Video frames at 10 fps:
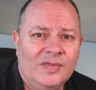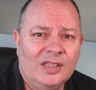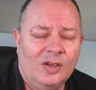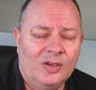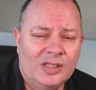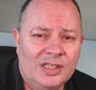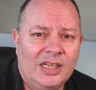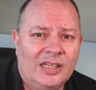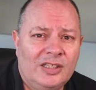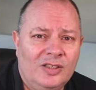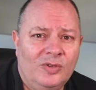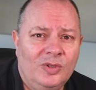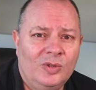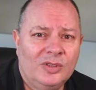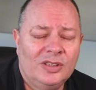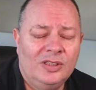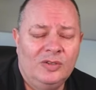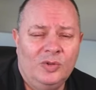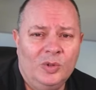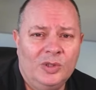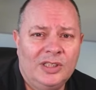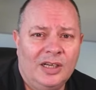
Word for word: as long as you stick to the rules. And the rules